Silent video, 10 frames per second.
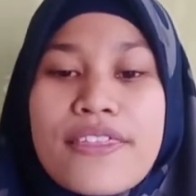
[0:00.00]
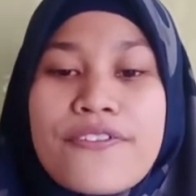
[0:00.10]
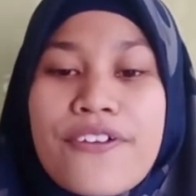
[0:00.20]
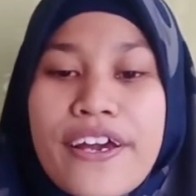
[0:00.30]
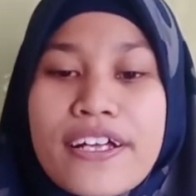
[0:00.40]

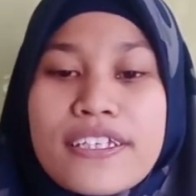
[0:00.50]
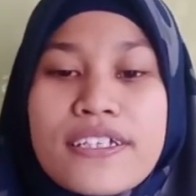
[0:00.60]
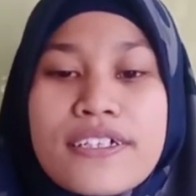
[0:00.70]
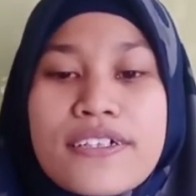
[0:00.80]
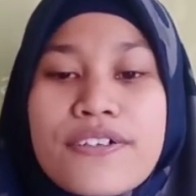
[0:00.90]

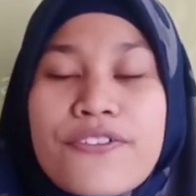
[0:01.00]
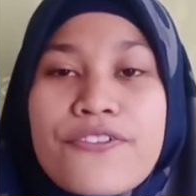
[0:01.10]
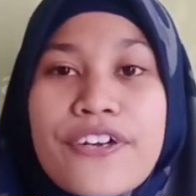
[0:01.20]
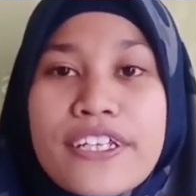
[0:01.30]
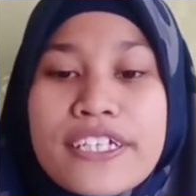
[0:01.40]
The
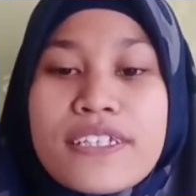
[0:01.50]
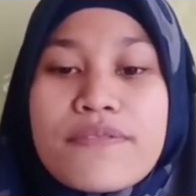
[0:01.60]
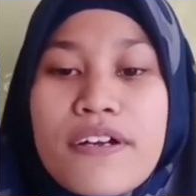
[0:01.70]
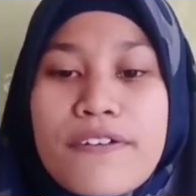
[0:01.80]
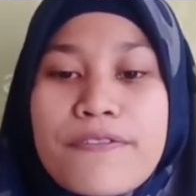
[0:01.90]
fillet
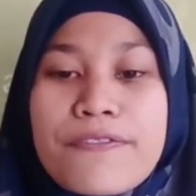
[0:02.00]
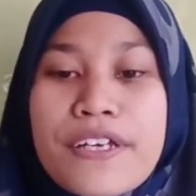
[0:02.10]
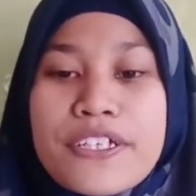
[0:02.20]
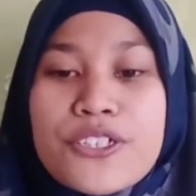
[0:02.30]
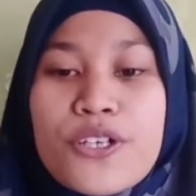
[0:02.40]

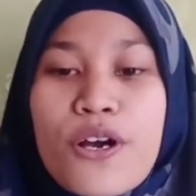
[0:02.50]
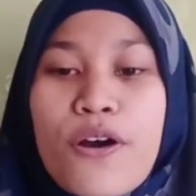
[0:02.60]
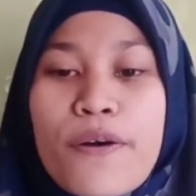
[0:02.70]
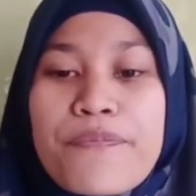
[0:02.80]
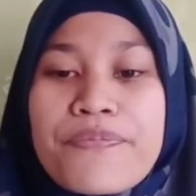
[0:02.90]
flesh
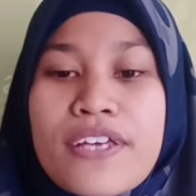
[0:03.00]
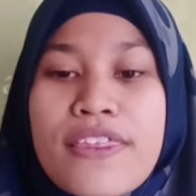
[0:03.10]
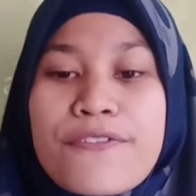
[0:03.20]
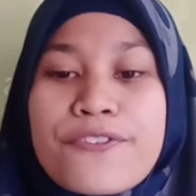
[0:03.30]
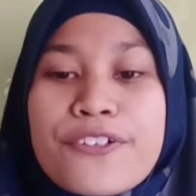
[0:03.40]
of
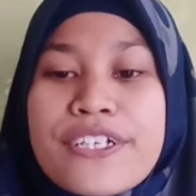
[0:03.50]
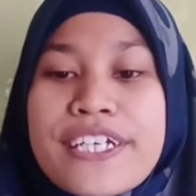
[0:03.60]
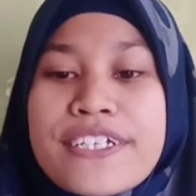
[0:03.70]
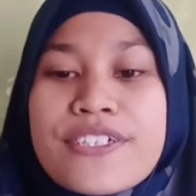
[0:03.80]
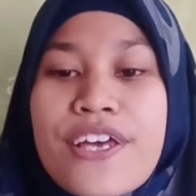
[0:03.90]
the fruit
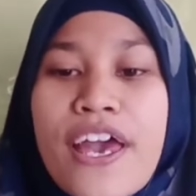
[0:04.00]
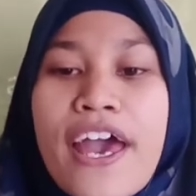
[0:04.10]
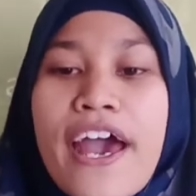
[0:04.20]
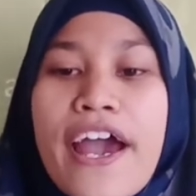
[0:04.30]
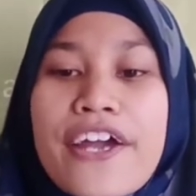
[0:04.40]
is
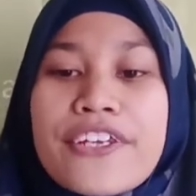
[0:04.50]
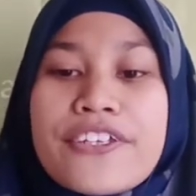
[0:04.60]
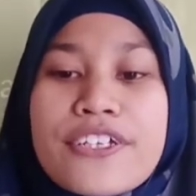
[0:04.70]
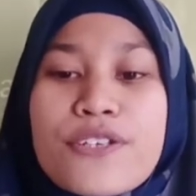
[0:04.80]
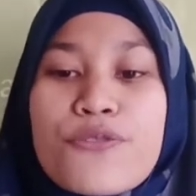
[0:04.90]

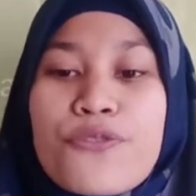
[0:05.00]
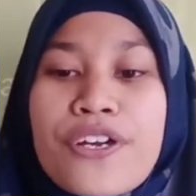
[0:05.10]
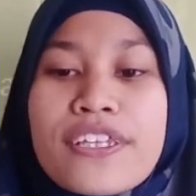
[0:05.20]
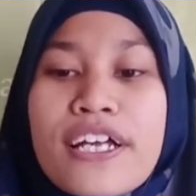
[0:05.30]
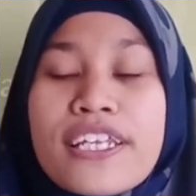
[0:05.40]
added
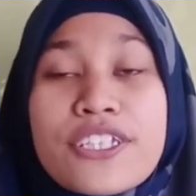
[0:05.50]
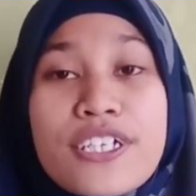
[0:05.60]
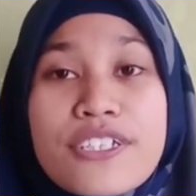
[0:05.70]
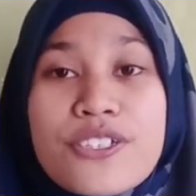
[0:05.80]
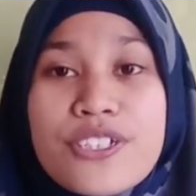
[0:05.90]
with a
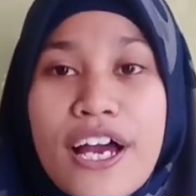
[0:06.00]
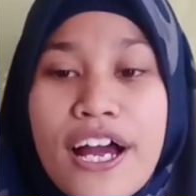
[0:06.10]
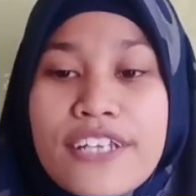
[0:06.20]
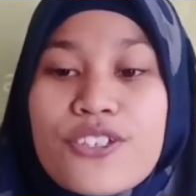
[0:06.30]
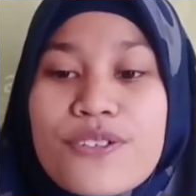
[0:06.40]
little
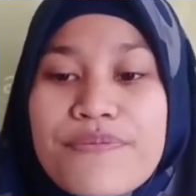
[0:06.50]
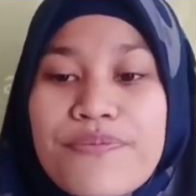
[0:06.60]
salt,